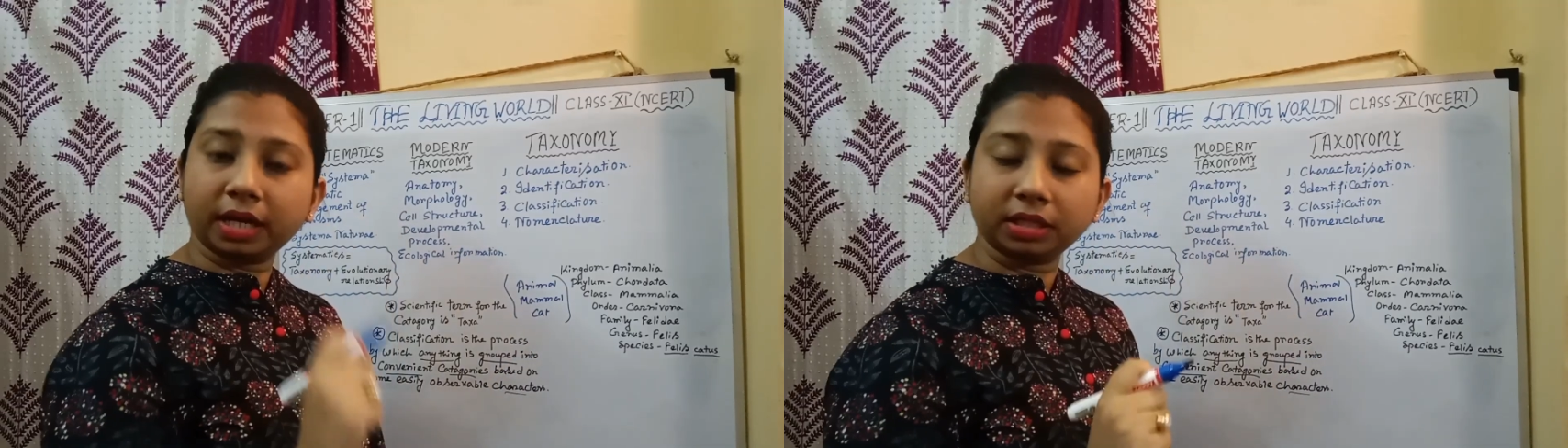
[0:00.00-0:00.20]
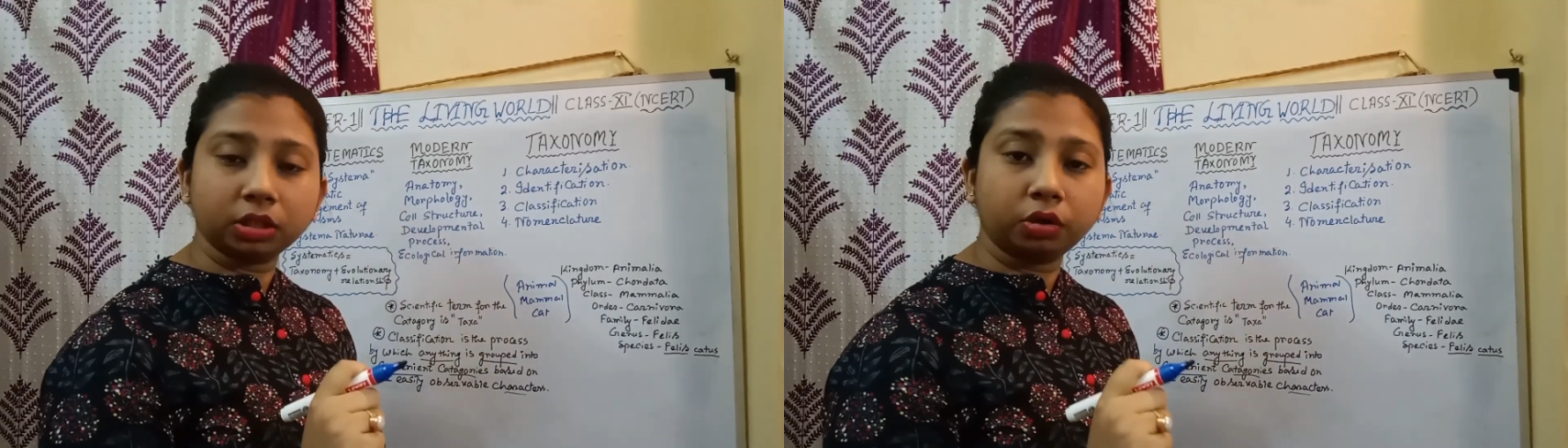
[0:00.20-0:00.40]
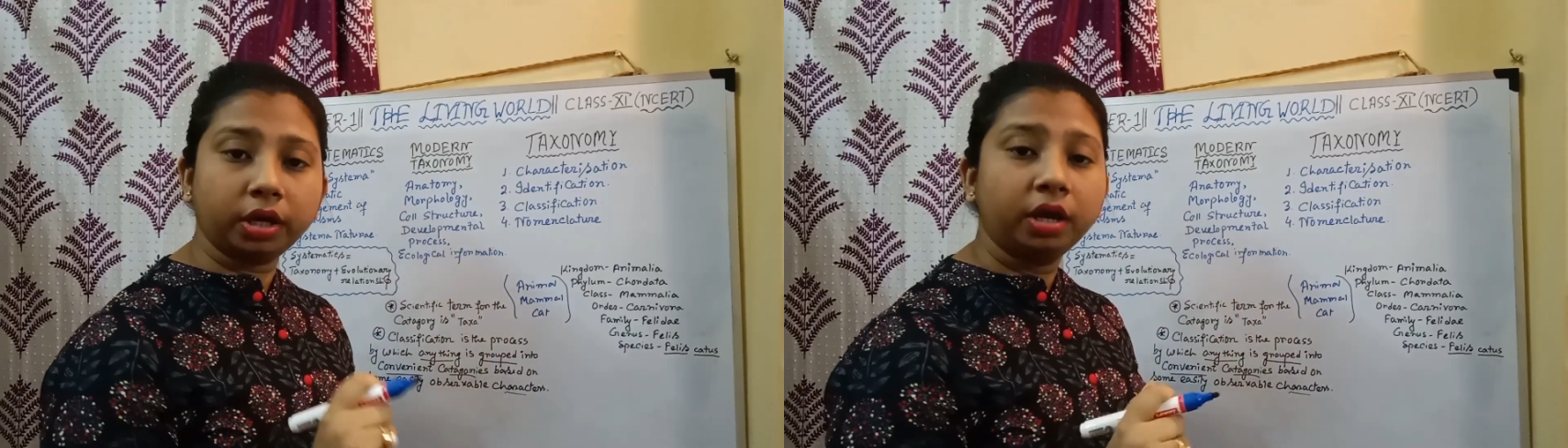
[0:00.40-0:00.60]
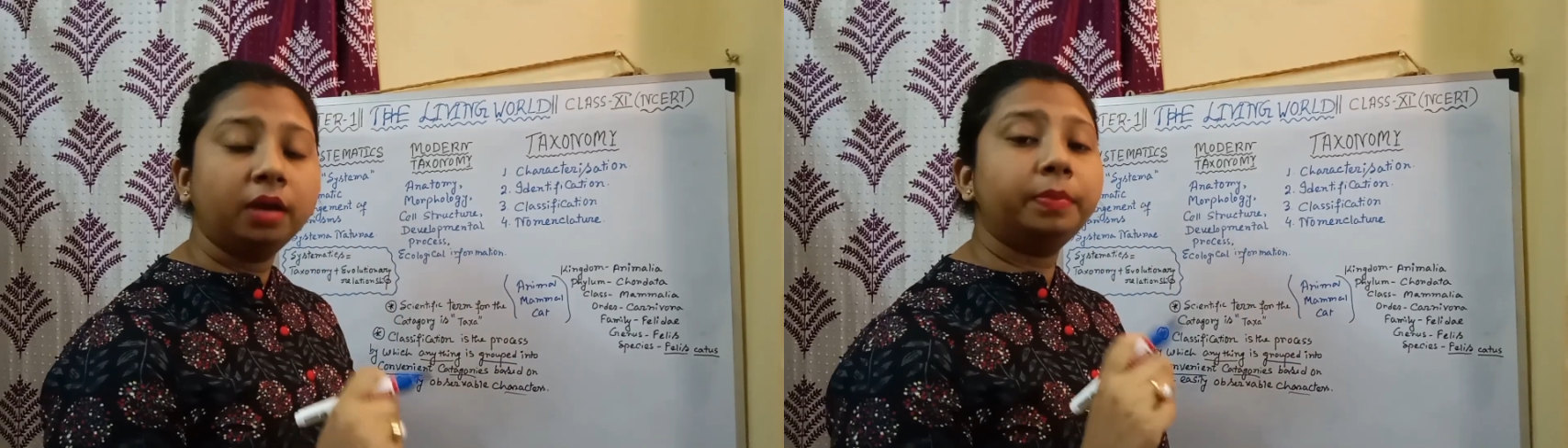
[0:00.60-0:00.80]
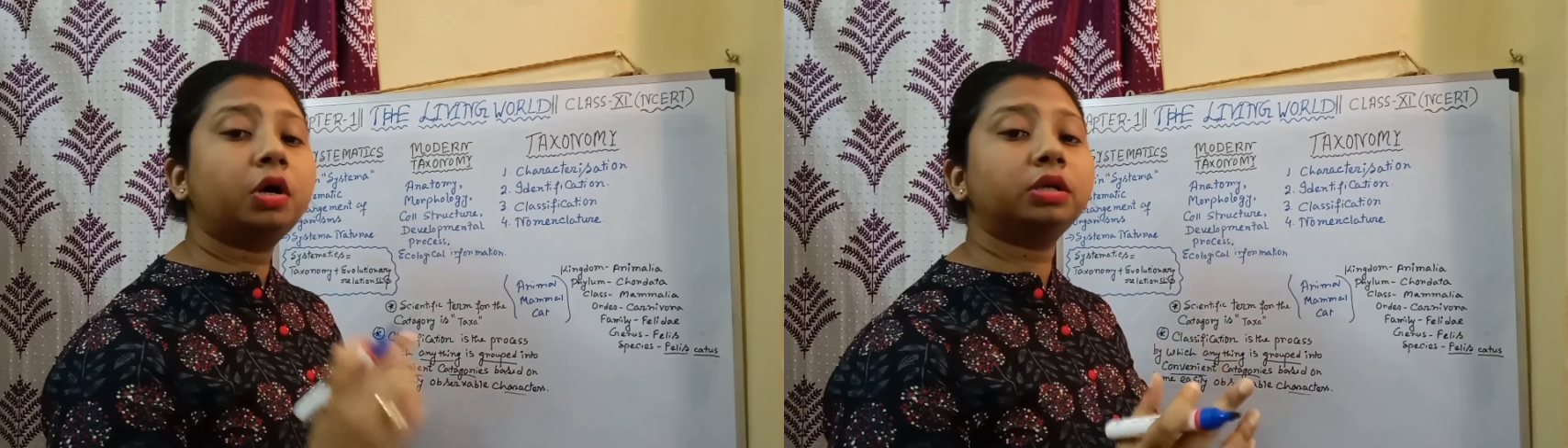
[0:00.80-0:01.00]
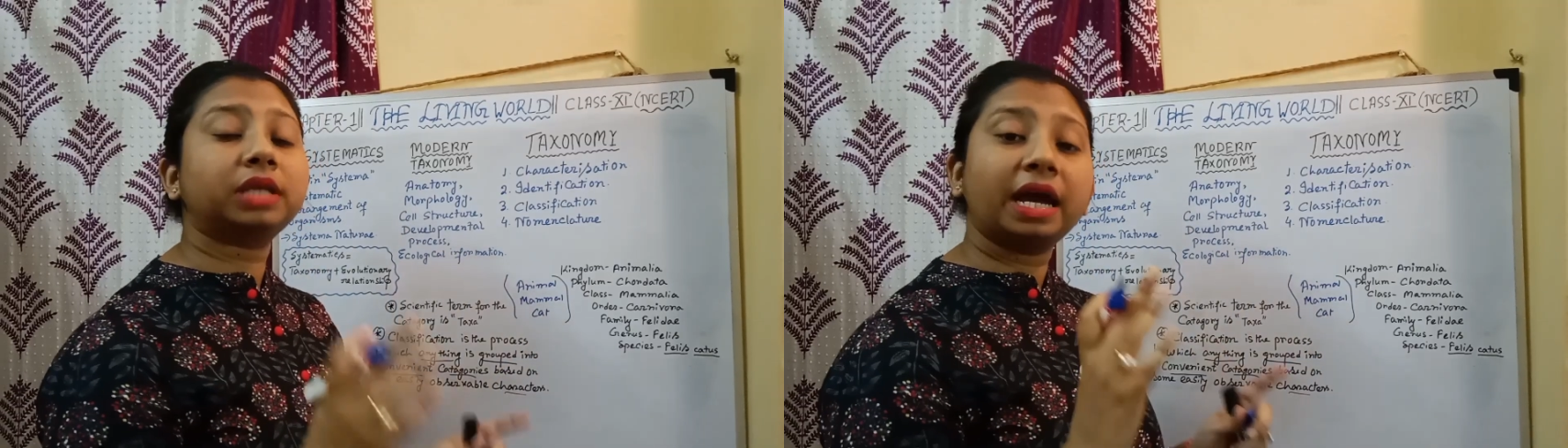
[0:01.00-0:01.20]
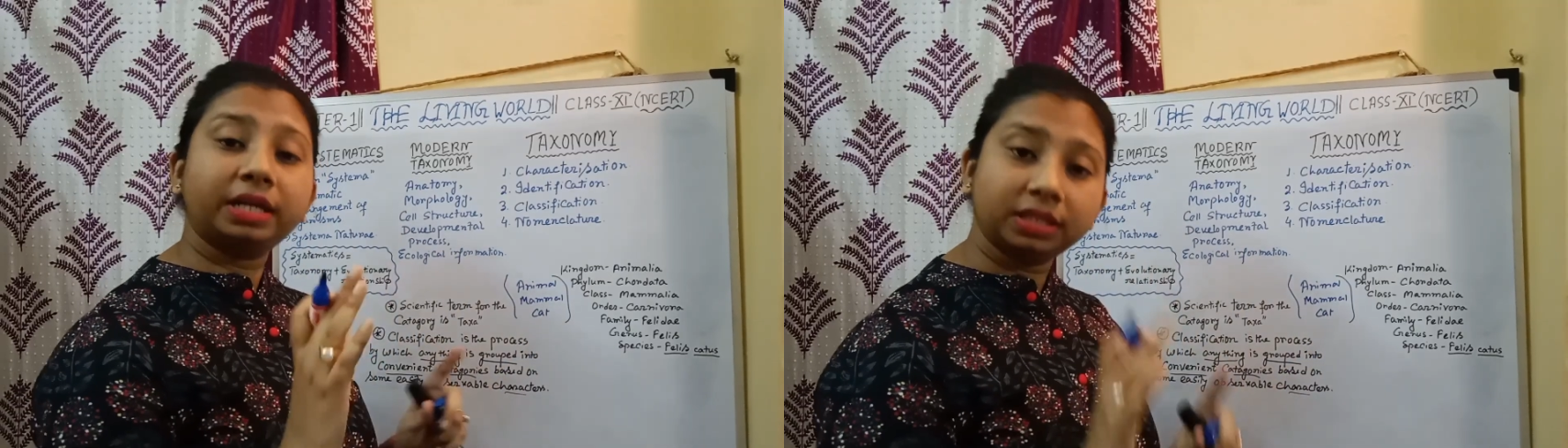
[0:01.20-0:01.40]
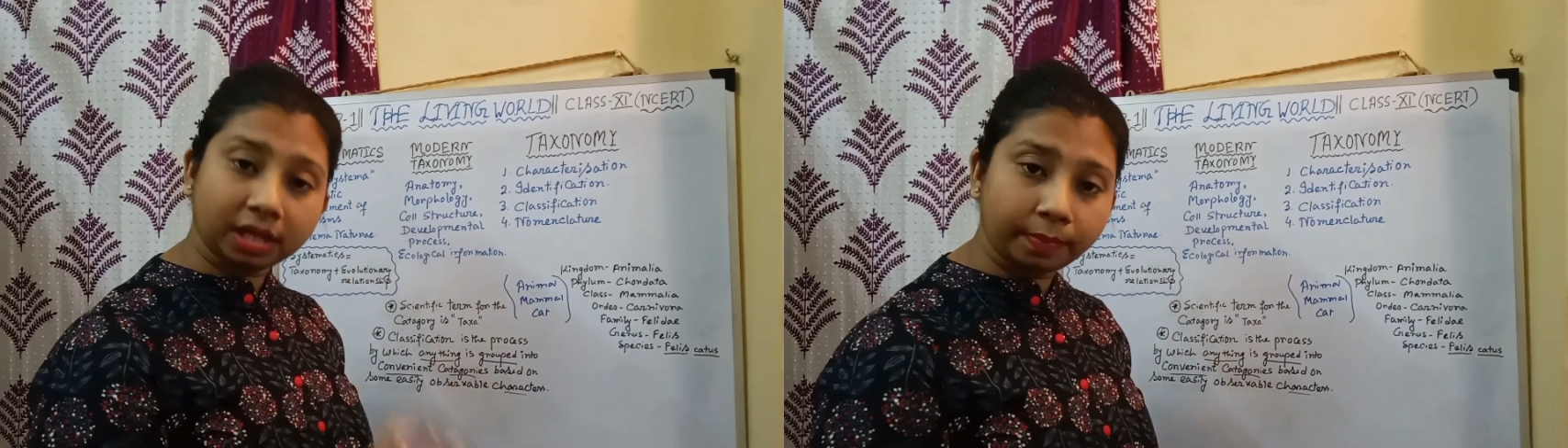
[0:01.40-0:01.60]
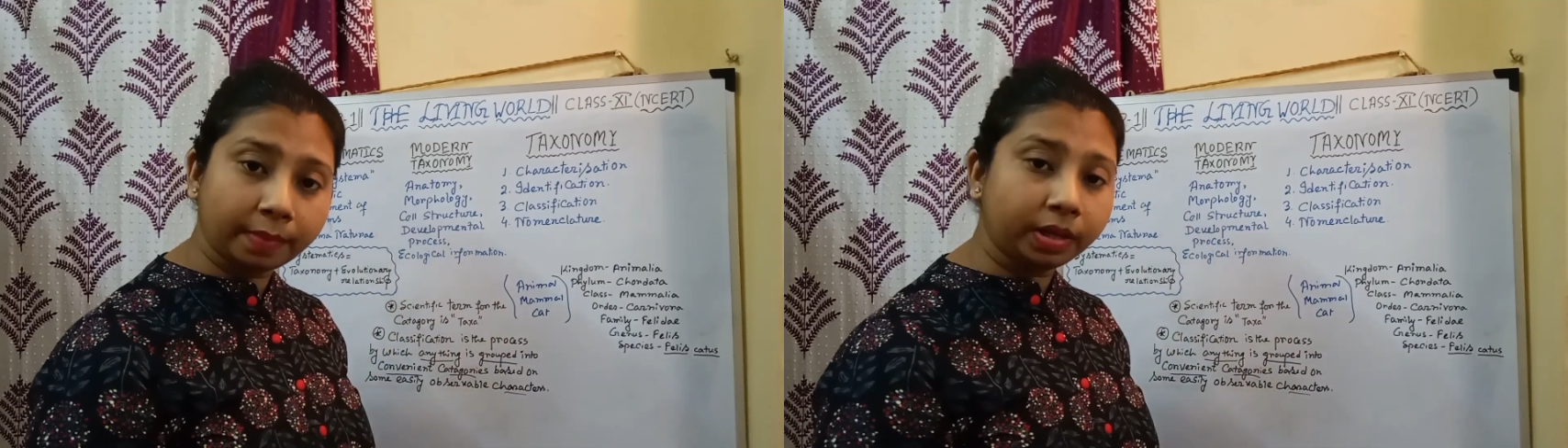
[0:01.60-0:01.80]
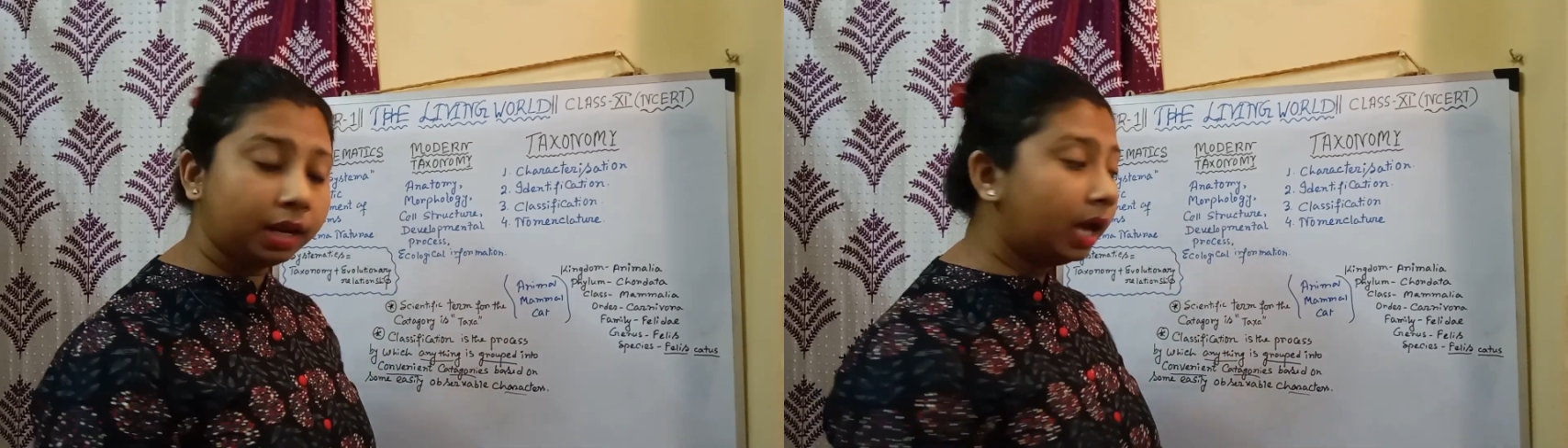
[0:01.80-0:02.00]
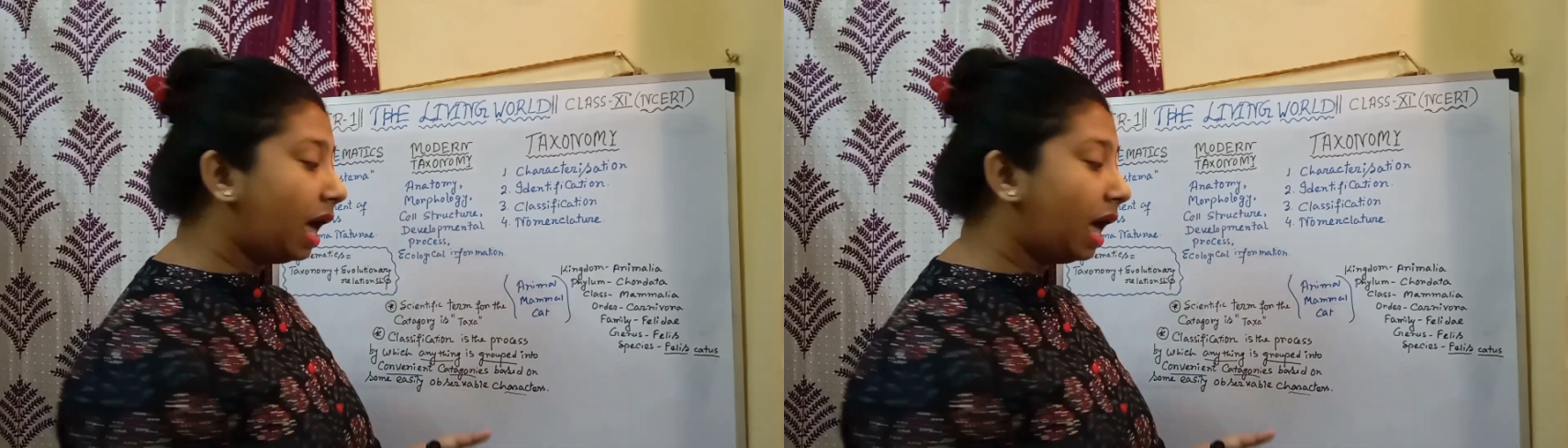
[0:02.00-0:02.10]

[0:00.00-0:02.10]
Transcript: category because cat is a mammal,